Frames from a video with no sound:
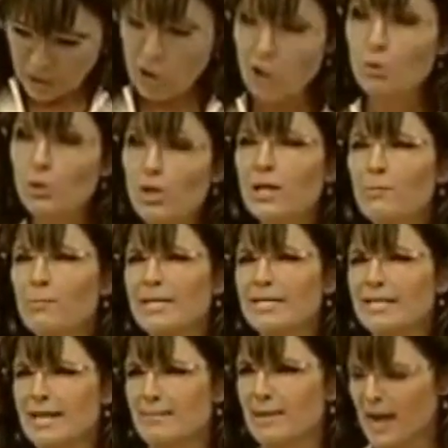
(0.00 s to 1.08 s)
You will be
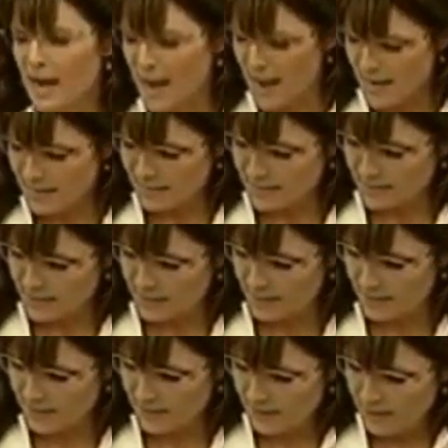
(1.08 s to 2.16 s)
demonized.
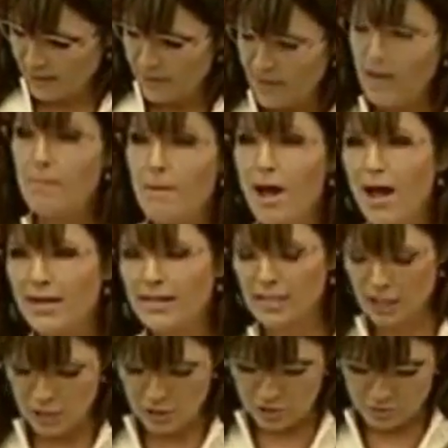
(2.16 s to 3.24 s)
They'll mock
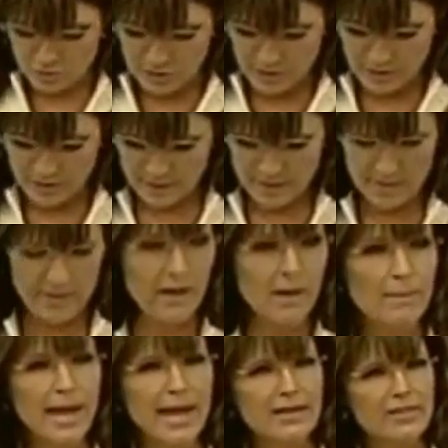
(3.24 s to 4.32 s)
you.
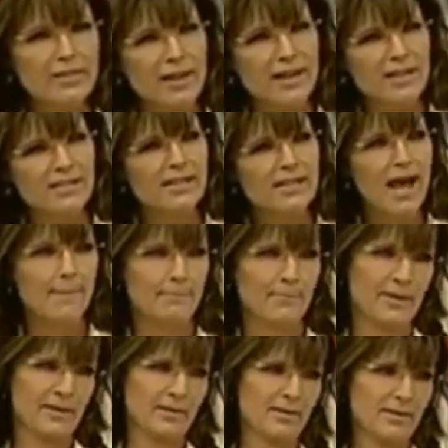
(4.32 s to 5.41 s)
They'll make things up.
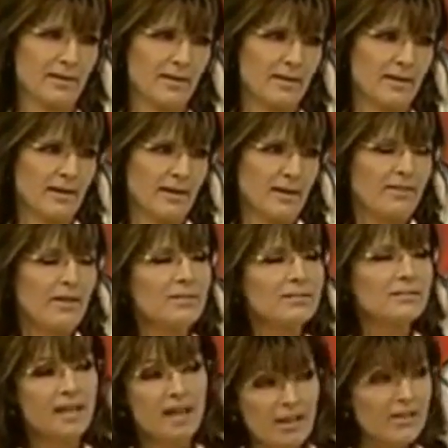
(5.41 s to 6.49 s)

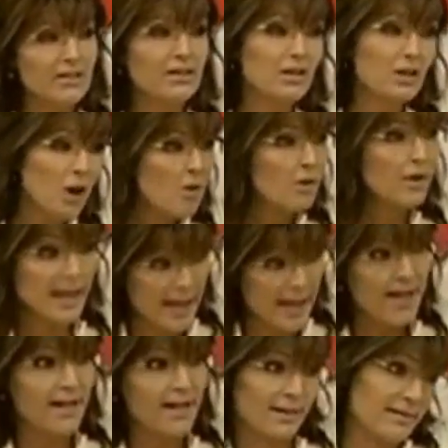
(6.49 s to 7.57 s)
They'll tell you to go to
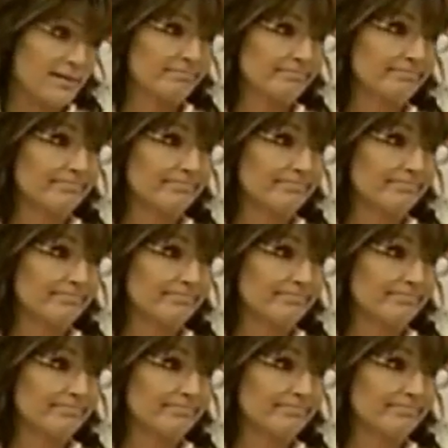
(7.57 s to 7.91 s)
hell.